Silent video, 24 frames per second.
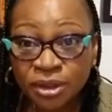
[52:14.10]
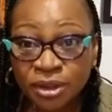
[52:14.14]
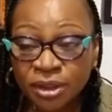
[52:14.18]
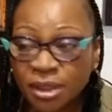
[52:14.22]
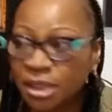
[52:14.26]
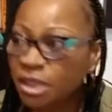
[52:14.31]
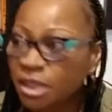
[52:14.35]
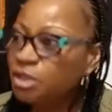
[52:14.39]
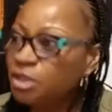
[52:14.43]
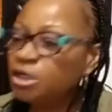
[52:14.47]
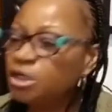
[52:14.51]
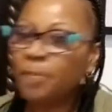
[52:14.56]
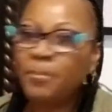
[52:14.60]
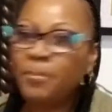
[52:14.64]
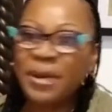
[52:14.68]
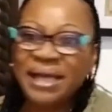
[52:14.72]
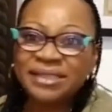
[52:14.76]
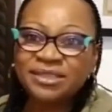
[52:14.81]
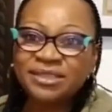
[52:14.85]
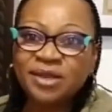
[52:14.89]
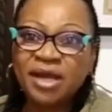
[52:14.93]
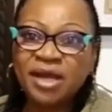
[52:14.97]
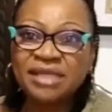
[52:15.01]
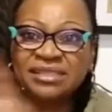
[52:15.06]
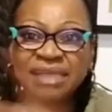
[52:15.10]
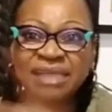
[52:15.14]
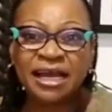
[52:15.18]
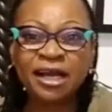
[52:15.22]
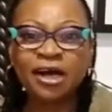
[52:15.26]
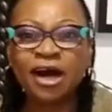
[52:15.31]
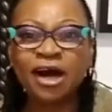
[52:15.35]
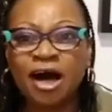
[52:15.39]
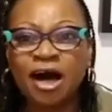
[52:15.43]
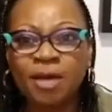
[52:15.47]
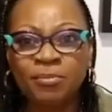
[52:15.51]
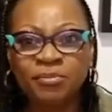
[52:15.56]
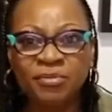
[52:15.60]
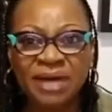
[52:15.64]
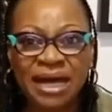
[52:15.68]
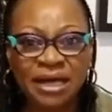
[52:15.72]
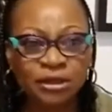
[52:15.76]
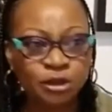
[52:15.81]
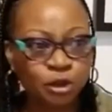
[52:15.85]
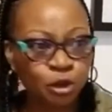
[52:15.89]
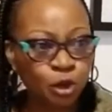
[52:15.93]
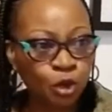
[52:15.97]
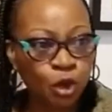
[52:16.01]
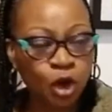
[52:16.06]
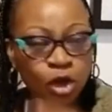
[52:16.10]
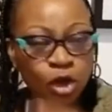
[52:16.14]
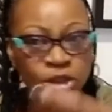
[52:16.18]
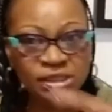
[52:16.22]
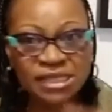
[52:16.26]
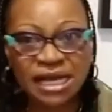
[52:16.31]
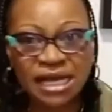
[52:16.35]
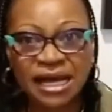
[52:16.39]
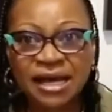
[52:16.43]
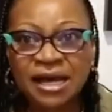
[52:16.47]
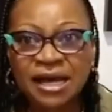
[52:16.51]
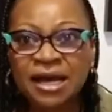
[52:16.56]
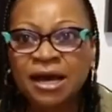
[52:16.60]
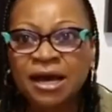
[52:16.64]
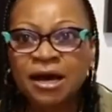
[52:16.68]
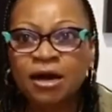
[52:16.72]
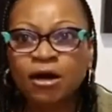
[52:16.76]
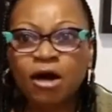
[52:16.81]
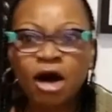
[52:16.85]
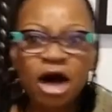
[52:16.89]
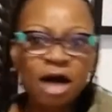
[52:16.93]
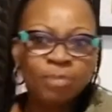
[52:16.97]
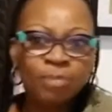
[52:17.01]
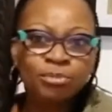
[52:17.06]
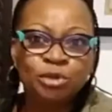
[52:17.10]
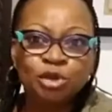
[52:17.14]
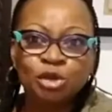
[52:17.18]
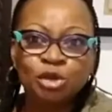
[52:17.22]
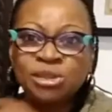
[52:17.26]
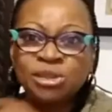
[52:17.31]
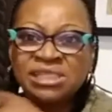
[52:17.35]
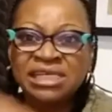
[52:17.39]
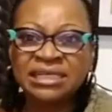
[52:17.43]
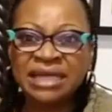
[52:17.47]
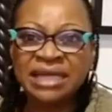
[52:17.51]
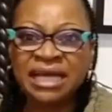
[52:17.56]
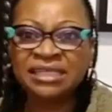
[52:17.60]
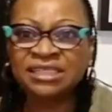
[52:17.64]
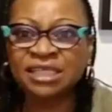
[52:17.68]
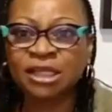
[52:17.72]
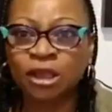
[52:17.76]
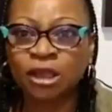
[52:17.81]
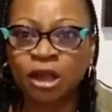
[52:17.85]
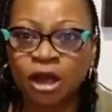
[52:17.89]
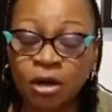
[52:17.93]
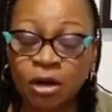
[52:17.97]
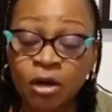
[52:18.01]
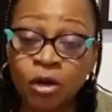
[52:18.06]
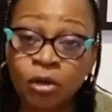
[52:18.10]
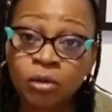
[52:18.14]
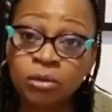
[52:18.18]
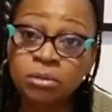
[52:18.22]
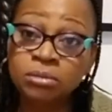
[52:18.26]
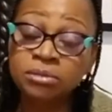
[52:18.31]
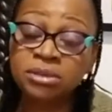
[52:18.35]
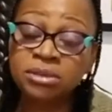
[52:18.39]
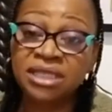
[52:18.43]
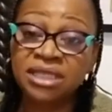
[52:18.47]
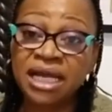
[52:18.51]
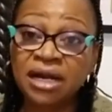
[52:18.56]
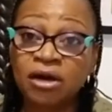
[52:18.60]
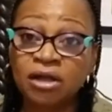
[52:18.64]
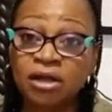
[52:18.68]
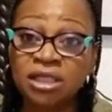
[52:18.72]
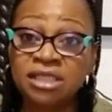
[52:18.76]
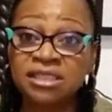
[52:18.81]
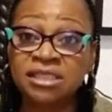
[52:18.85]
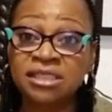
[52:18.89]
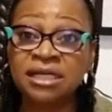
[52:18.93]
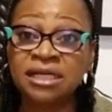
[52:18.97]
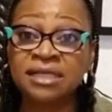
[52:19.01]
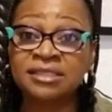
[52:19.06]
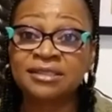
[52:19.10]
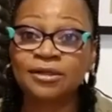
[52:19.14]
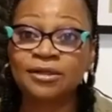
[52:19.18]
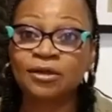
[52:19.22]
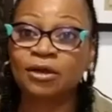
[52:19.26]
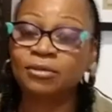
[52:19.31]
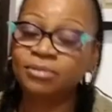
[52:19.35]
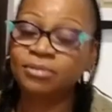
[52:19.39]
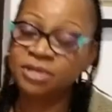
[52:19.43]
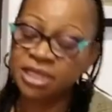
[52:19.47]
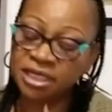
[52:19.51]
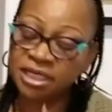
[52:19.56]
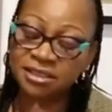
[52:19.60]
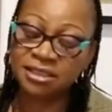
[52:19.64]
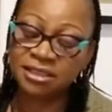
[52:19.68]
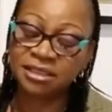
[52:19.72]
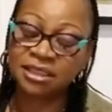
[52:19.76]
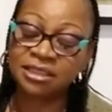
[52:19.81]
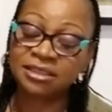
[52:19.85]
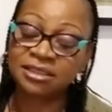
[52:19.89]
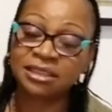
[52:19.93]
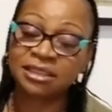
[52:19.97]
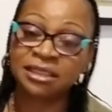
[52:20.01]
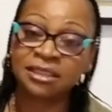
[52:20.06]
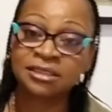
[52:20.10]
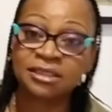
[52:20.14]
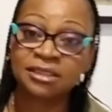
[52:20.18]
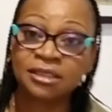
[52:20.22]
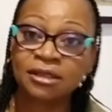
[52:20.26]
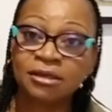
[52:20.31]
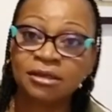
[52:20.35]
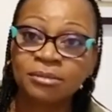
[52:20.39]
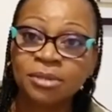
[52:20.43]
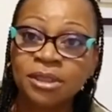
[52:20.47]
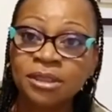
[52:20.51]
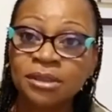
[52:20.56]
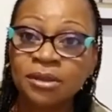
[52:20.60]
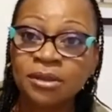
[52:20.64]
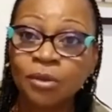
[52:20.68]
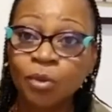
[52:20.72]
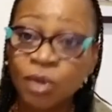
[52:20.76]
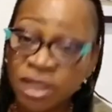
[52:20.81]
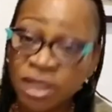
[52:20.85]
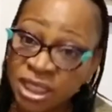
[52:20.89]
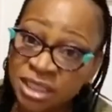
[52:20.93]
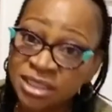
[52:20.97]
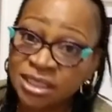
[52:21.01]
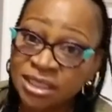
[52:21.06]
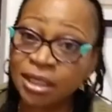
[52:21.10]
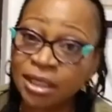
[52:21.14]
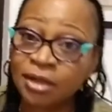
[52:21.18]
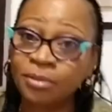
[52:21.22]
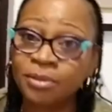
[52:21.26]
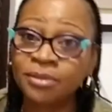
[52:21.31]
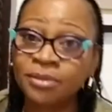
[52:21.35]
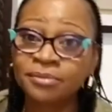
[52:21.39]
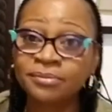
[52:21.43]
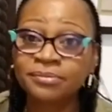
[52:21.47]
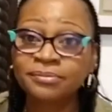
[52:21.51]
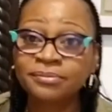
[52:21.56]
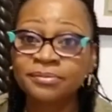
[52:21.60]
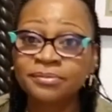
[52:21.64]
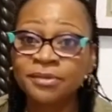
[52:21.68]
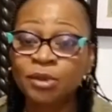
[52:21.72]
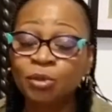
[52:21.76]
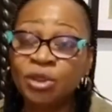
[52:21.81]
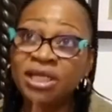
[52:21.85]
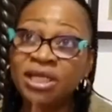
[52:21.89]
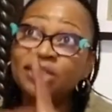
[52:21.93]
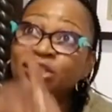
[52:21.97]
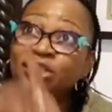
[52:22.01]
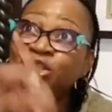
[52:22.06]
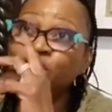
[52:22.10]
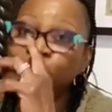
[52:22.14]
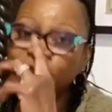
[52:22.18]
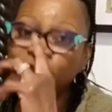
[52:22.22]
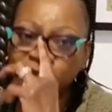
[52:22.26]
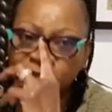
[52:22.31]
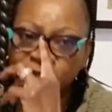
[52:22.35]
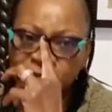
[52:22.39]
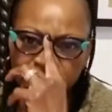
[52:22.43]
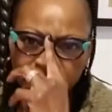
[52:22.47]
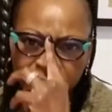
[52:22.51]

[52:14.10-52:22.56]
Your pastor is saying, come to Koza. Come to Sinners Club. Oh, did I call it Sinners Club? Yes, it is Sinners Club. Winners Club. Winners Church.